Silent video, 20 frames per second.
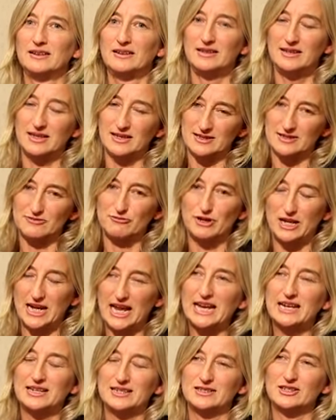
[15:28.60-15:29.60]
yes,
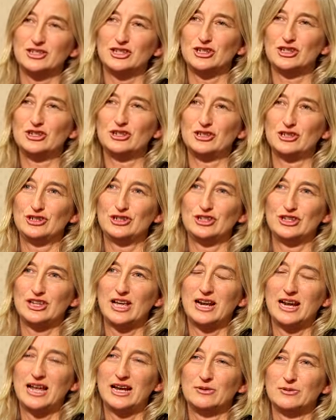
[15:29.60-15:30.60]
relate to
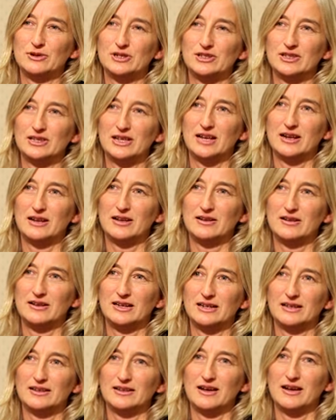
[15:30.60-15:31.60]
their language and their
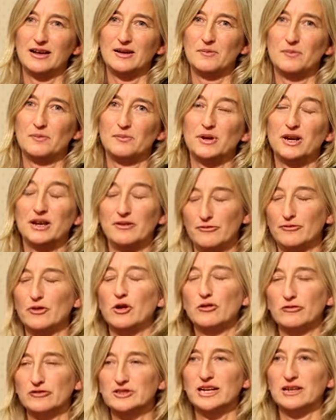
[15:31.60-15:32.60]
learning, but
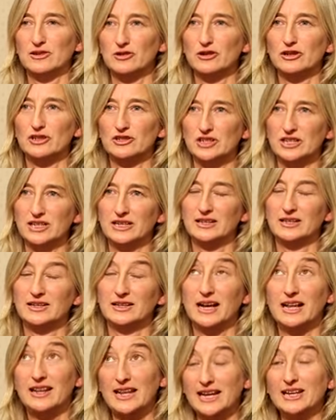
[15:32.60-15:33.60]
involve technology,
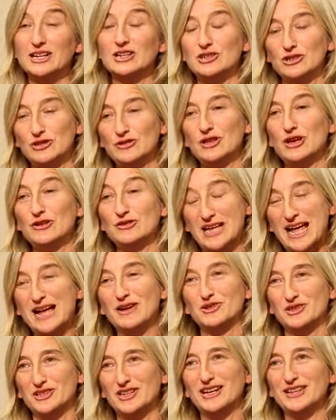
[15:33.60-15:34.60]
and they can do those
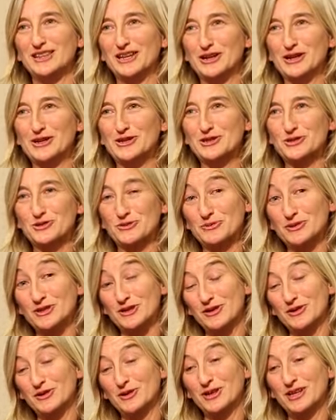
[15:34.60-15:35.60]
outside the classroom.
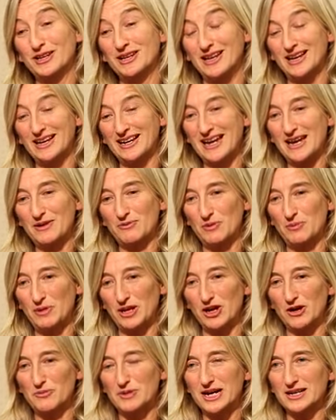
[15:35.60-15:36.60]
So again, when we
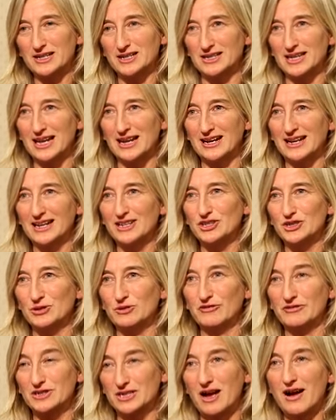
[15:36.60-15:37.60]
go back to that issue
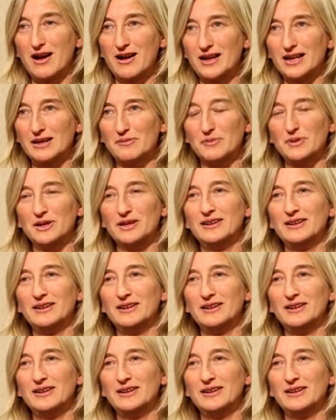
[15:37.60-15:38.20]
of time,